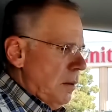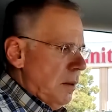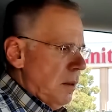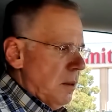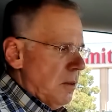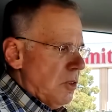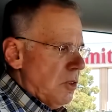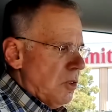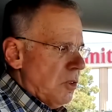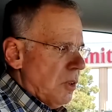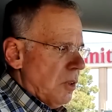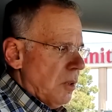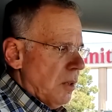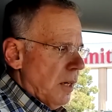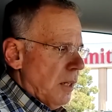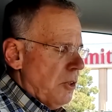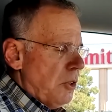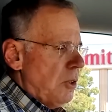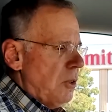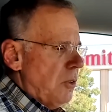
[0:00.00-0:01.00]
It's
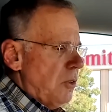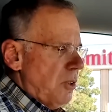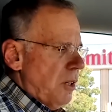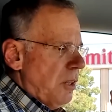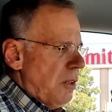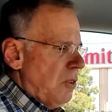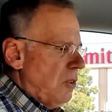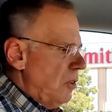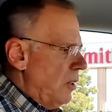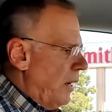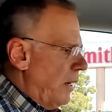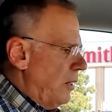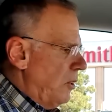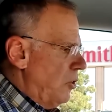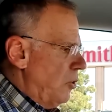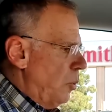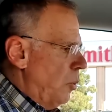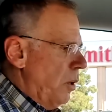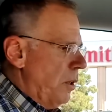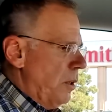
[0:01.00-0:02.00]
I should have said it's
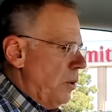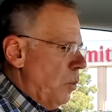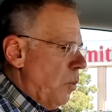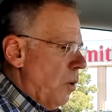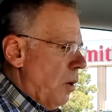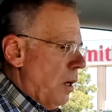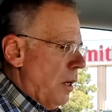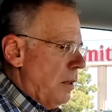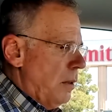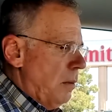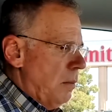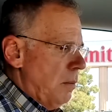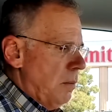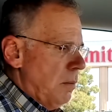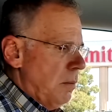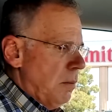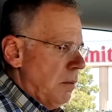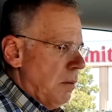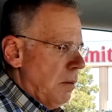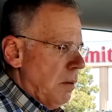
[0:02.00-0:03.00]
9:21
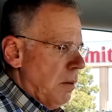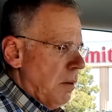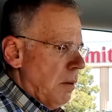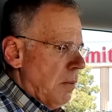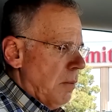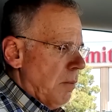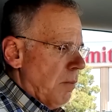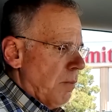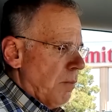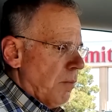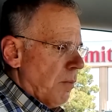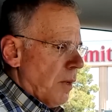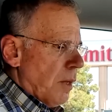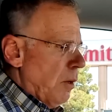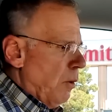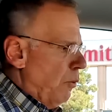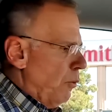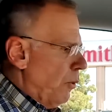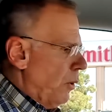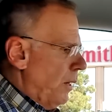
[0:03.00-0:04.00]

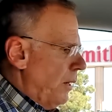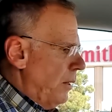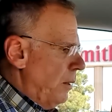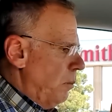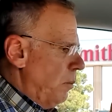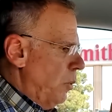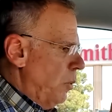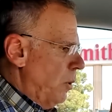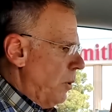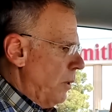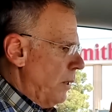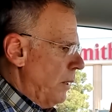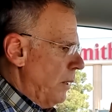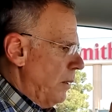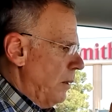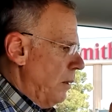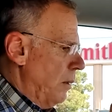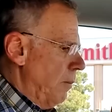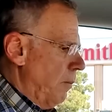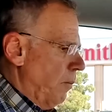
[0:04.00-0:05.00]
Friday
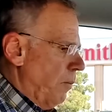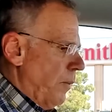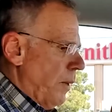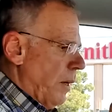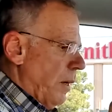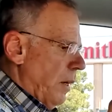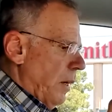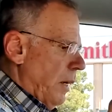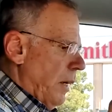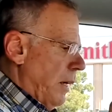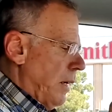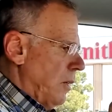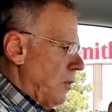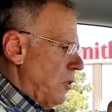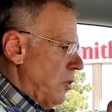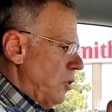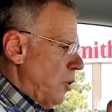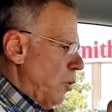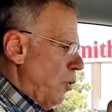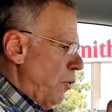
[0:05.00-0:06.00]
morning,
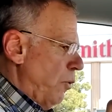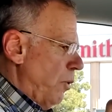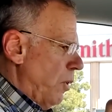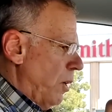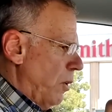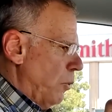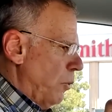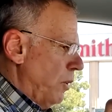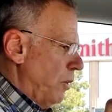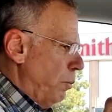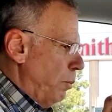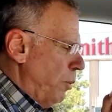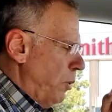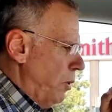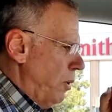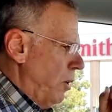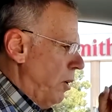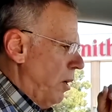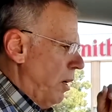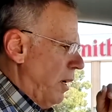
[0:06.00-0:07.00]
and so far we've
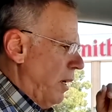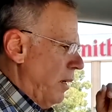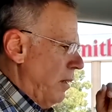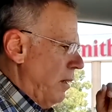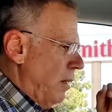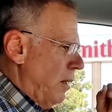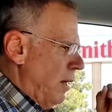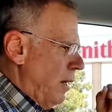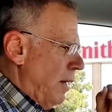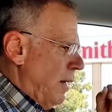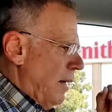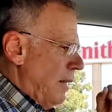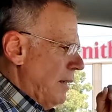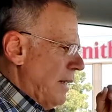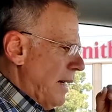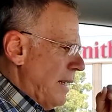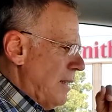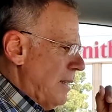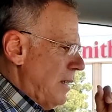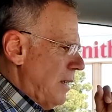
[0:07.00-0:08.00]
put on
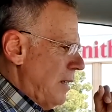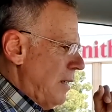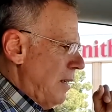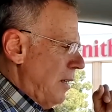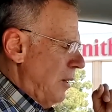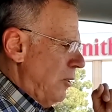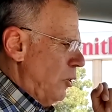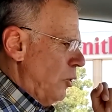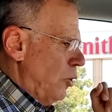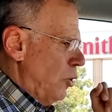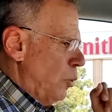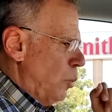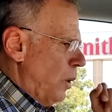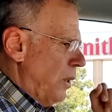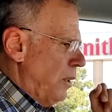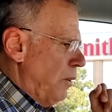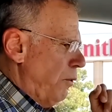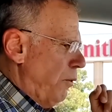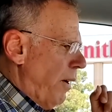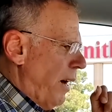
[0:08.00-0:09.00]

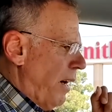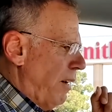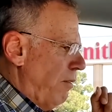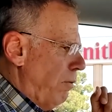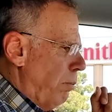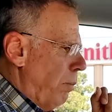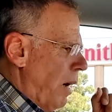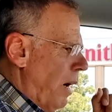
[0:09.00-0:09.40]
1,925